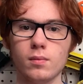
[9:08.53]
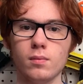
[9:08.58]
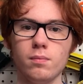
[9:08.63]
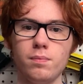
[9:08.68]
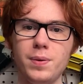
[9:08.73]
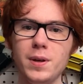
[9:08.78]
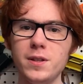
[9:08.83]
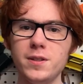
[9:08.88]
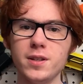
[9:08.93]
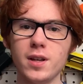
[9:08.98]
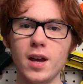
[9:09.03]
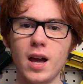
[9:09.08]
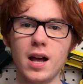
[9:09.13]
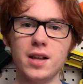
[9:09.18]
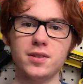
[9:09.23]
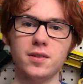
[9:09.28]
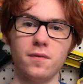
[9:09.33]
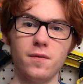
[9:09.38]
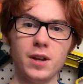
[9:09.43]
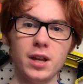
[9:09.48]
Pizza
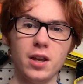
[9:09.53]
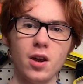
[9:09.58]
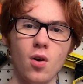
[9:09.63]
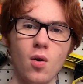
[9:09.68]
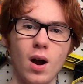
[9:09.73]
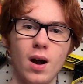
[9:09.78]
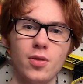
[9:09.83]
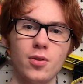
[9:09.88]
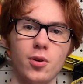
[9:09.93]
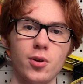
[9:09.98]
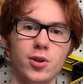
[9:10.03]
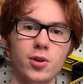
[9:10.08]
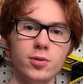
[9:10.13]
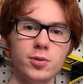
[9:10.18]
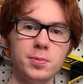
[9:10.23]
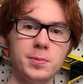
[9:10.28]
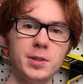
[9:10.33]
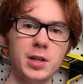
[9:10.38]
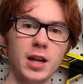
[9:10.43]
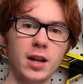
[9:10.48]
has a video on their
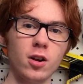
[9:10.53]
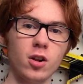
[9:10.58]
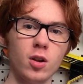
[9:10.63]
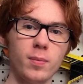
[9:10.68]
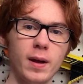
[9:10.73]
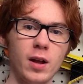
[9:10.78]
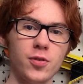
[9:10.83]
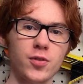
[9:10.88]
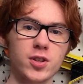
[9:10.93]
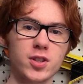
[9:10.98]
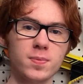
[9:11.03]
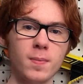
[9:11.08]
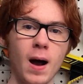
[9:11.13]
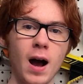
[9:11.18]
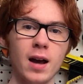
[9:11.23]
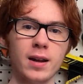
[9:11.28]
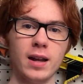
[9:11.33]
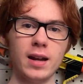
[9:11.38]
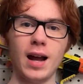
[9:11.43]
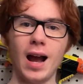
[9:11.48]
YouTube channel about this
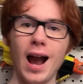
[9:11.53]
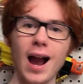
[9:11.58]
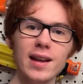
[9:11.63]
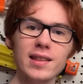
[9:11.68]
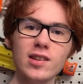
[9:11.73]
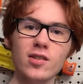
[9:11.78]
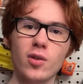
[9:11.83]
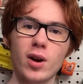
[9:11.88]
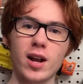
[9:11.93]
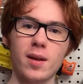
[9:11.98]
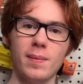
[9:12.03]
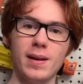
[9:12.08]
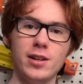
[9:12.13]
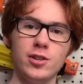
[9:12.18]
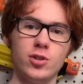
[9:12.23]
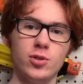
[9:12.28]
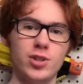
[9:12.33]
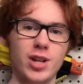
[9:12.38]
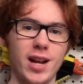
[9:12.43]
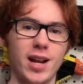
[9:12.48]
mod, and I highly
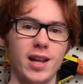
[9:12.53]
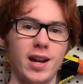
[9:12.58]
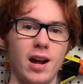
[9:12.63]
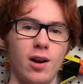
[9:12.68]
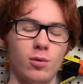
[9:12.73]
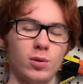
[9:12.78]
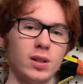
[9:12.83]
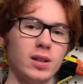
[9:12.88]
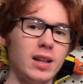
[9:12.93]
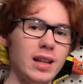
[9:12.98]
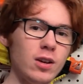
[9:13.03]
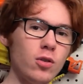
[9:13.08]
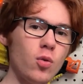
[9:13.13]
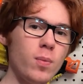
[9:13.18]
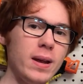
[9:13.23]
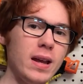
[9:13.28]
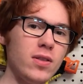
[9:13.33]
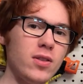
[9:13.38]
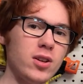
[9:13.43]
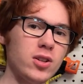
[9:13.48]
recommend you check it out. Link will
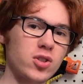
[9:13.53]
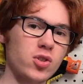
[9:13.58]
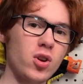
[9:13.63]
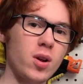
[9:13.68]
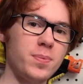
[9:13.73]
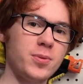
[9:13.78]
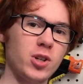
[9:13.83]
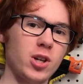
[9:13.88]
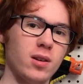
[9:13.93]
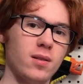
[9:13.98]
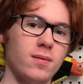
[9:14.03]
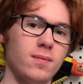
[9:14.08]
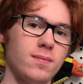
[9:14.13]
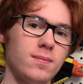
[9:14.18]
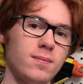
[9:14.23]
be in the description.